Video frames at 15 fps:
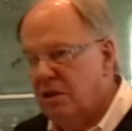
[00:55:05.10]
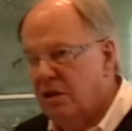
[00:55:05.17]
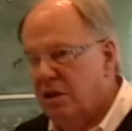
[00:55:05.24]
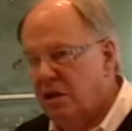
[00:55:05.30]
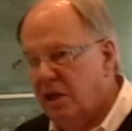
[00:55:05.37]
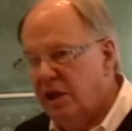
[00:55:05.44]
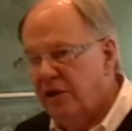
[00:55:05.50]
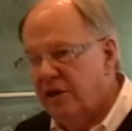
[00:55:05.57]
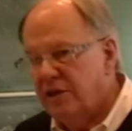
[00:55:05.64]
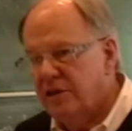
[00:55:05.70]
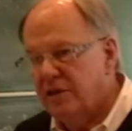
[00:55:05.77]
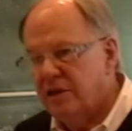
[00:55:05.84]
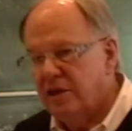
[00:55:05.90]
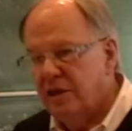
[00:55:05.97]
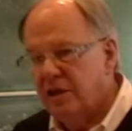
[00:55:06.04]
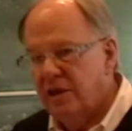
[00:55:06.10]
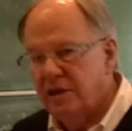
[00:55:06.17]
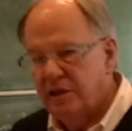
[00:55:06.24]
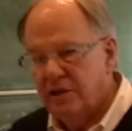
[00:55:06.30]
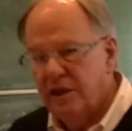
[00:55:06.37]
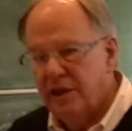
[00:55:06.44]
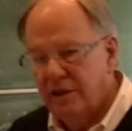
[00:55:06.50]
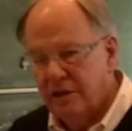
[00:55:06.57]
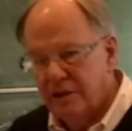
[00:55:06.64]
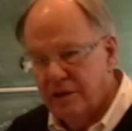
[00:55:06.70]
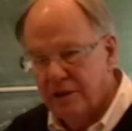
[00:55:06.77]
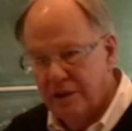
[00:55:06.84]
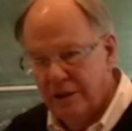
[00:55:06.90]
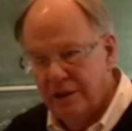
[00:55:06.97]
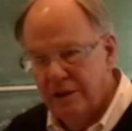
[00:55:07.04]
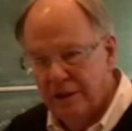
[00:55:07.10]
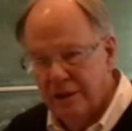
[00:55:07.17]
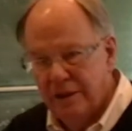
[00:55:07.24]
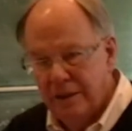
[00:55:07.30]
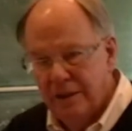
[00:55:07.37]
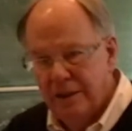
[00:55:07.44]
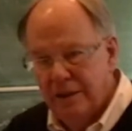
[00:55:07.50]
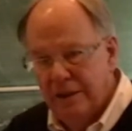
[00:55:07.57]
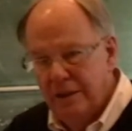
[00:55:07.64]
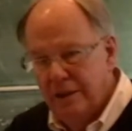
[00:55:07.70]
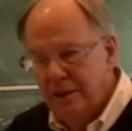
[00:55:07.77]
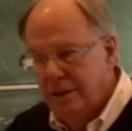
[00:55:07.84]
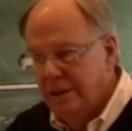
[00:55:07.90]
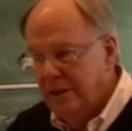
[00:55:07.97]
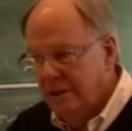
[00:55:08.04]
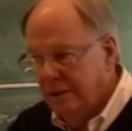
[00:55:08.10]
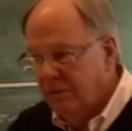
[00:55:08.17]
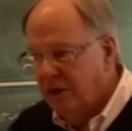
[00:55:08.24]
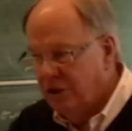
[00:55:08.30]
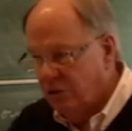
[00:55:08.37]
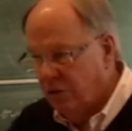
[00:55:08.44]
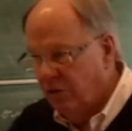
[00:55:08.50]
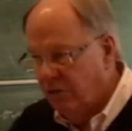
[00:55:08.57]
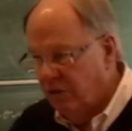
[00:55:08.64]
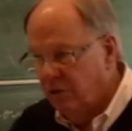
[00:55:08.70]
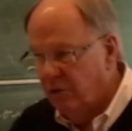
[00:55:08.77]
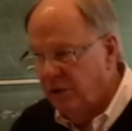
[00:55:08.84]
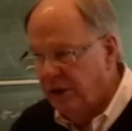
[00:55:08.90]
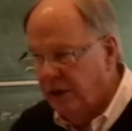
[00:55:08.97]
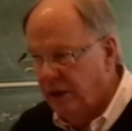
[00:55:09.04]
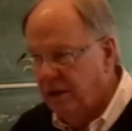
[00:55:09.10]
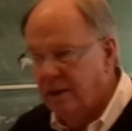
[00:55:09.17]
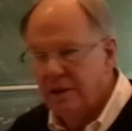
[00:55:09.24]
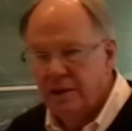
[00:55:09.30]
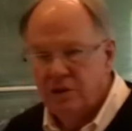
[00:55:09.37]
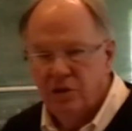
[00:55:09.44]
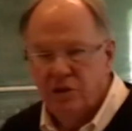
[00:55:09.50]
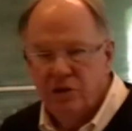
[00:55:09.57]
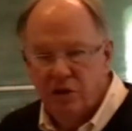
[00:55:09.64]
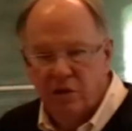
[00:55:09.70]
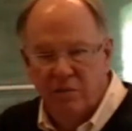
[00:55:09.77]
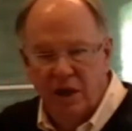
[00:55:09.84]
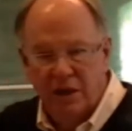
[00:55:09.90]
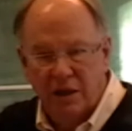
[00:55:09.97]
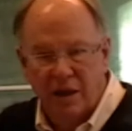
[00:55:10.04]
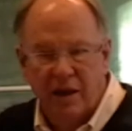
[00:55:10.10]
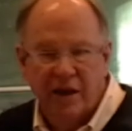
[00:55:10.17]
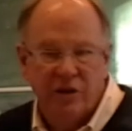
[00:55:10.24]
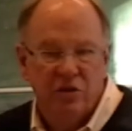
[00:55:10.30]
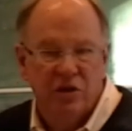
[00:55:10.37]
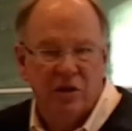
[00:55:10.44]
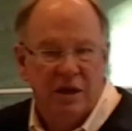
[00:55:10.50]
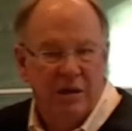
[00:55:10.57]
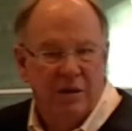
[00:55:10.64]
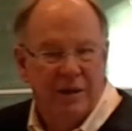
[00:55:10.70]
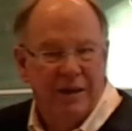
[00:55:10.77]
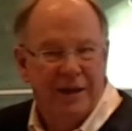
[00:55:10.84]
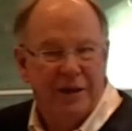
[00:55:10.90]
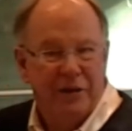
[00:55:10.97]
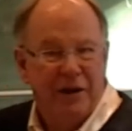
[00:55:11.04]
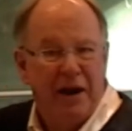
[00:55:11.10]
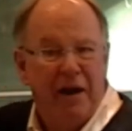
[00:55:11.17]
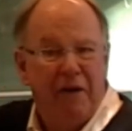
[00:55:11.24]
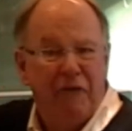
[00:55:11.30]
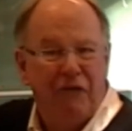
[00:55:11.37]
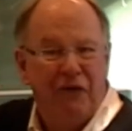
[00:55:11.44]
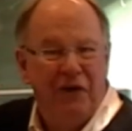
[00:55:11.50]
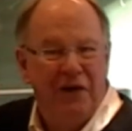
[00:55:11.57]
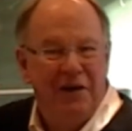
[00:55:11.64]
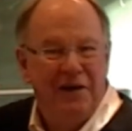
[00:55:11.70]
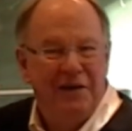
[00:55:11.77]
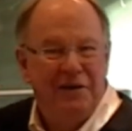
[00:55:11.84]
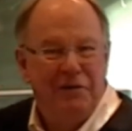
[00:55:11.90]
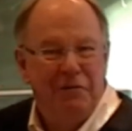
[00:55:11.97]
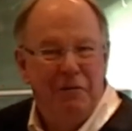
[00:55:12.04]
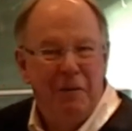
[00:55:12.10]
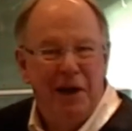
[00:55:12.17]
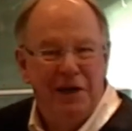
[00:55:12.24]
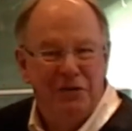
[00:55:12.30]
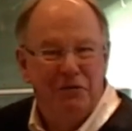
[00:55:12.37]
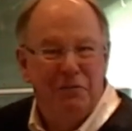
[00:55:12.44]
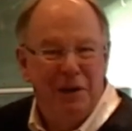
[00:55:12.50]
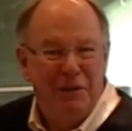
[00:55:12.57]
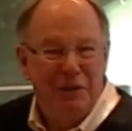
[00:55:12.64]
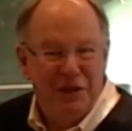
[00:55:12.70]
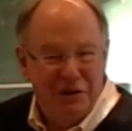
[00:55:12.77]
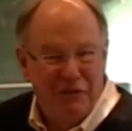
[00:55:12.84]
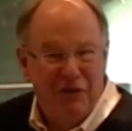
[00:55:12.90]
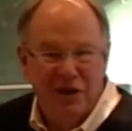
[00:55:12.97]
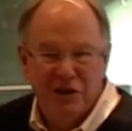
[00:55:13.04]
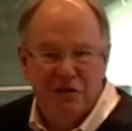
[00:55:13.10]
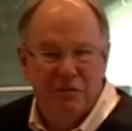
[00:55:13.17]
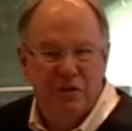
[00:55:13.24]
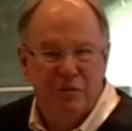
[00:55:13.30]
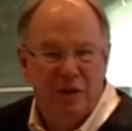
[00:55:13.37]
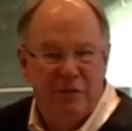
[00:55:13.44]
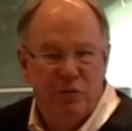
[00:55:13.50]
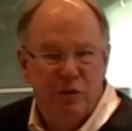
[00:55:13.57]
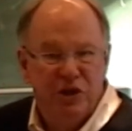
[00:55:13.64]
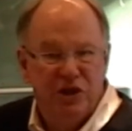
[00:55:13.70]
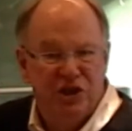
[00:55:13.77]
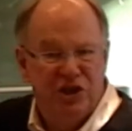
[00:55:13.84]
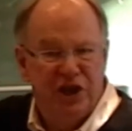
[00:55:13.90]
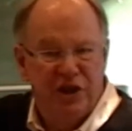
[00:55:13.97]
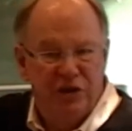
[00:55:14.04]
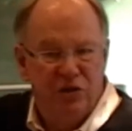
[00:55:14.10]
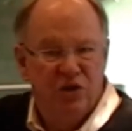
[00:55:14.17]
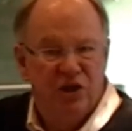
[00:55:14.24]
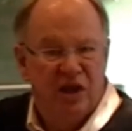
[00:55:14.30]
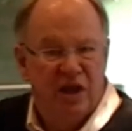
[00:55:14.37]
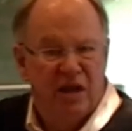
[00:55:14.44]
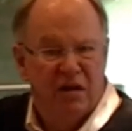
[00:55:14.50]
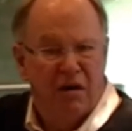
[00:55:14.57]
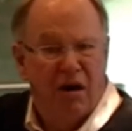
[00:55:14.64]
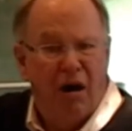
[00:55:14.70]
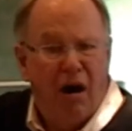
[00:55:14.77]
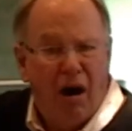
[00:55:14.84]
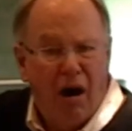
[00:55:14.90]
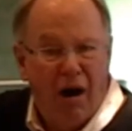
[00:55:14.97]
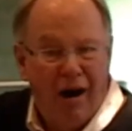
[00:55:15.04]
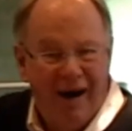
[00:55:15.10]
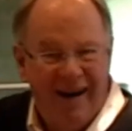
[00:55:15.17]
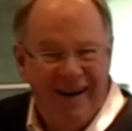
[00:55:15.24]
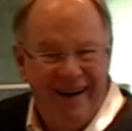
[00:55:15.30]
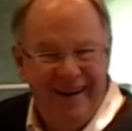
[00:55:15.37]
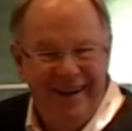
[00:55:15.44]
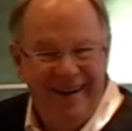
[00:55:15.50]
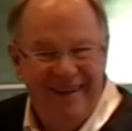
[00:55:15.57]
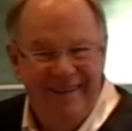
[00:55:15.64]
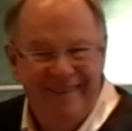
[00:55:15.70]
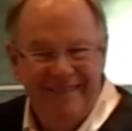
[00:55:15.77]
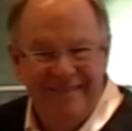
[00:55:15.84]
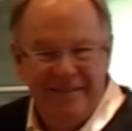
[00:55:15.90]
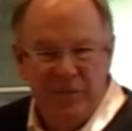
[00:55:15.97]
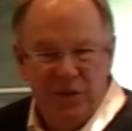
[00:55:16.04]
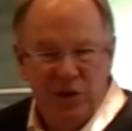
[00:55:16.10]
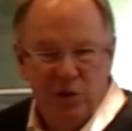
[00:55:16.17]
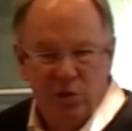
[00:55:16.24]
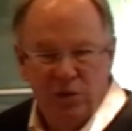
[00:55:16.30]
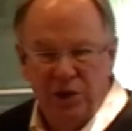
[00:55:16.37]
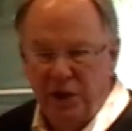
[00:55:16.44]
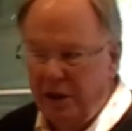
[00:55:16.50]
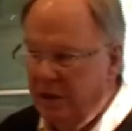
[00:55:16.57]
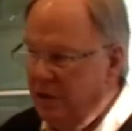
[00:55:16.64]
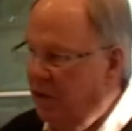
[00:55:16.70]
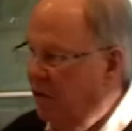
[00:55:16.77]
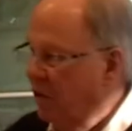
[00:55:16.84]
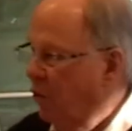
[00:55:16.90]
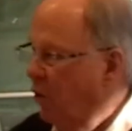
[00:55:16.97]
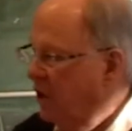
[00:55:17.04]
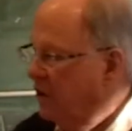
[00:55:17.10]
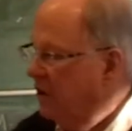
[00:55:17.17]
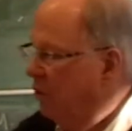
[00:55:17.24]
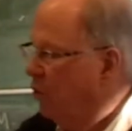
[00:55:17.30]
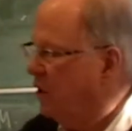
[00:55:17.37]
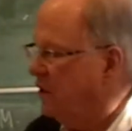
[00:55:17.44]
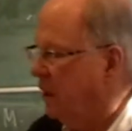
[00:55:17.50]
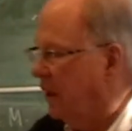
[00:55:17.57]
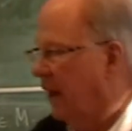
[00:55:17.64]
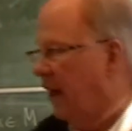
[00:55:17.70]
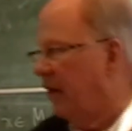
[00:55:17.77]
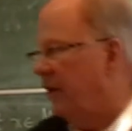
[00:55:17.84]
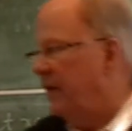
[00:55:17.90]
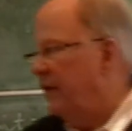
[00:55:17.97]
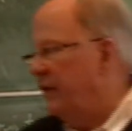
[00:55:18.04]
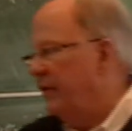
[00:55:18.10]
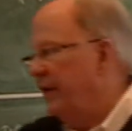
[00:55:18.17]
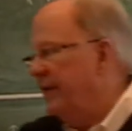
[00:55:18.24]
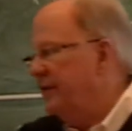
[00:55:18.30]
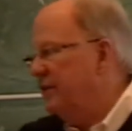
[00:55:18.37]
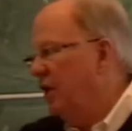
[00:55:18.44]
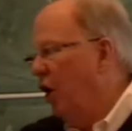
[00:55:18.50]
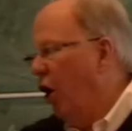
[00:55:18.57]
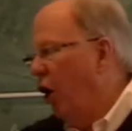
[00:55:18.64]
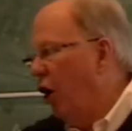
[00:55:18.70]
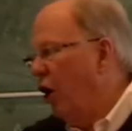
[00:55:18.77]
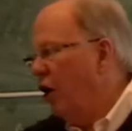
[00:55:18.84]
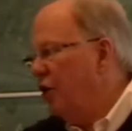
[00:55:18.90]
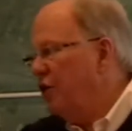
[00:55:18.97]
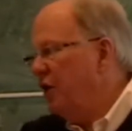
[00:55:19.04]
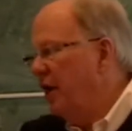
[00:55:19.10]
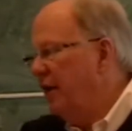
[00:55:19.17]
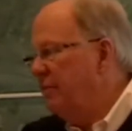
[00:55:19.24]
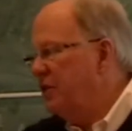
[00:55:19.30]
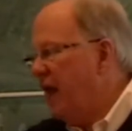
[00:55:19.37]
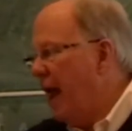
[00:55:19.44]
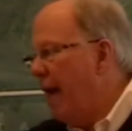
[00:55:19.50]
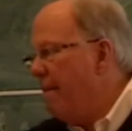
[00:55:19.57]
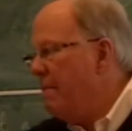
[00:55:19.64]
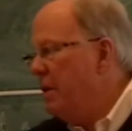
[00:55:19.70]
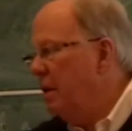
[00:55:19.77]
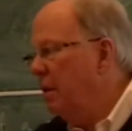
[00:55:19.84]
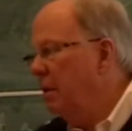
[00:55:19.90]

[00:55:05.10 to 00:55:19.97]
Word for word: are not necessarily scalars modulo over a ring. So you can multiply, I use the letter F to remind you maybe it's a function, but maybe we should say use the letter R in the ring. So what's, what's allowed here is R times N,